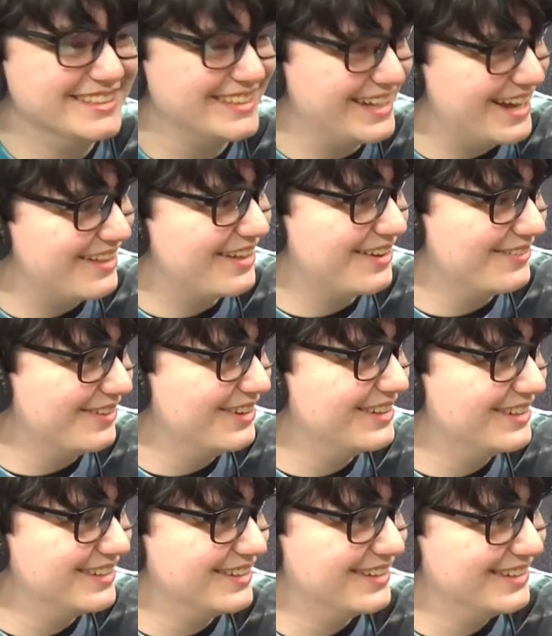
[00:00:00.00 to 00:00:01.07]
With yeah, the single
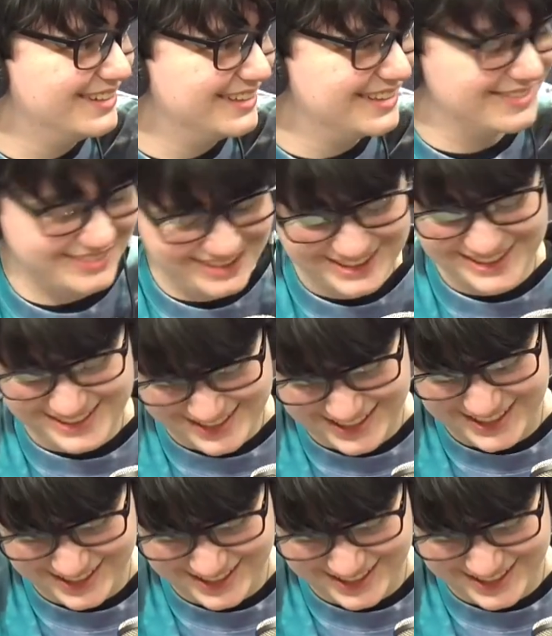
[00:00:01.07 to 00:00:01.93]
one. woman. One single.